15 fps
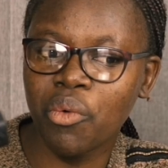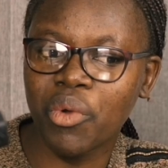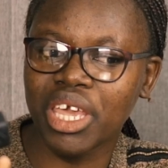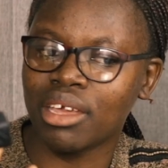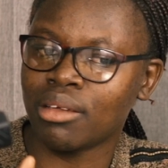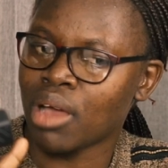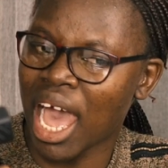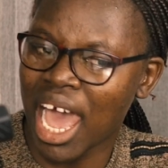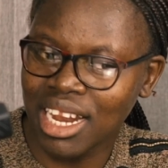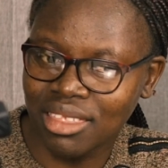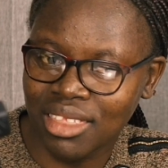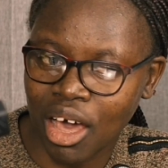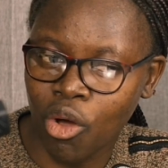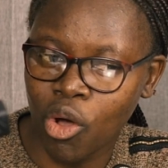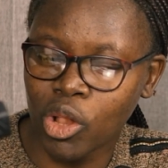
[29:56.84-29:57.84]
we
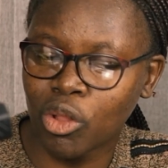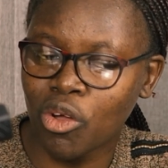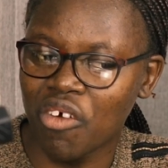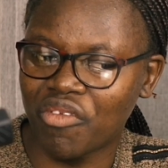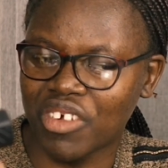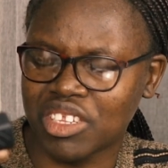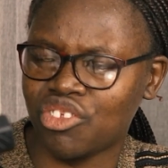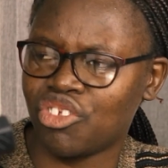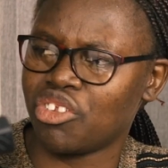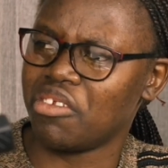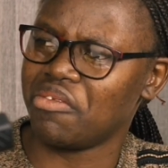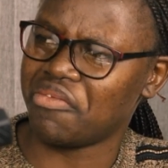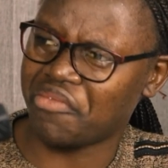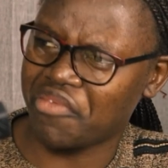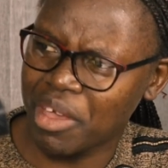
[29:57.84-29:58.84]
had the whole conversation
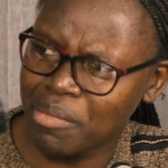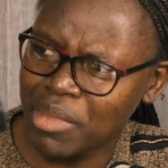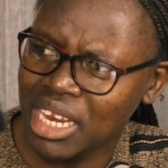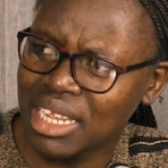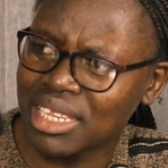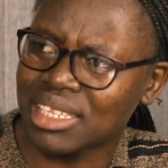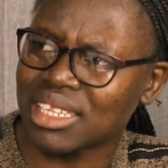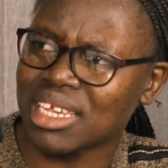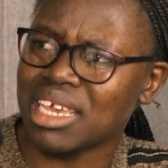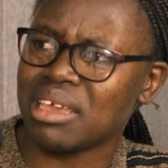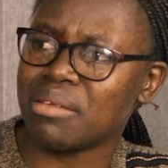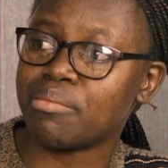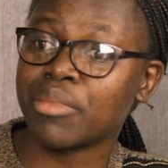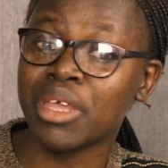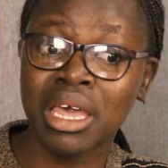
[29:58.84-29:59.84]
on
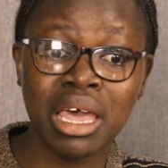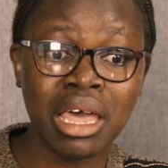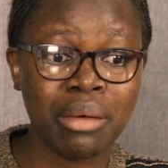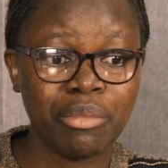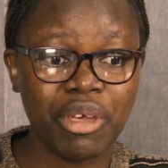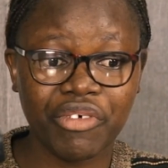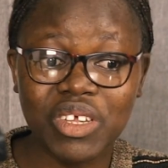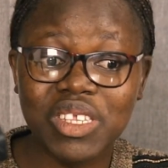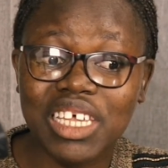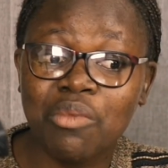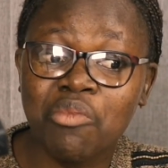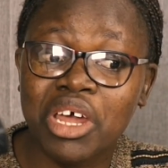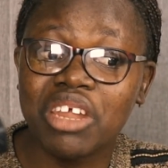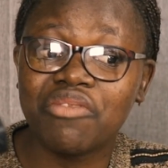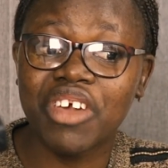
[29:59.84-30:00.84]
feminism, before
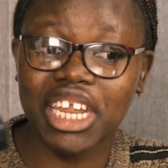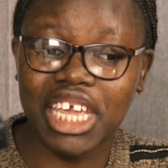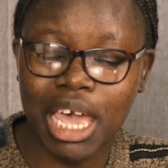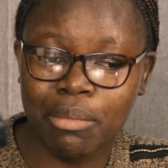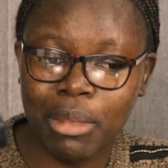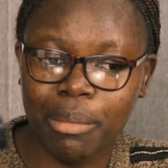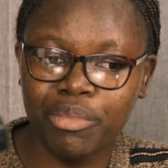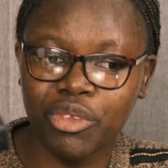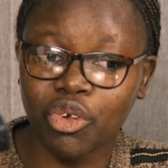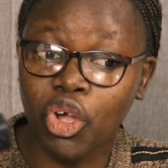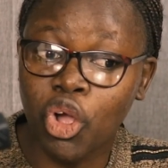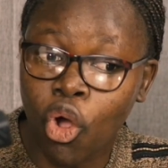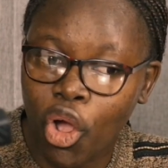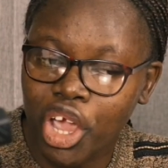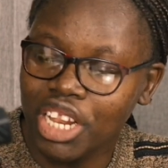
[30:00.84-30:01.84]
someone even came up to
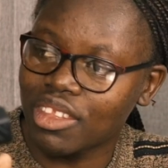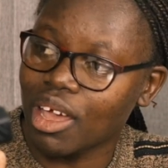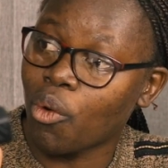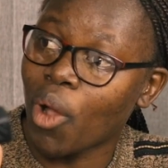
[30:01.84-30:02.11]
coin the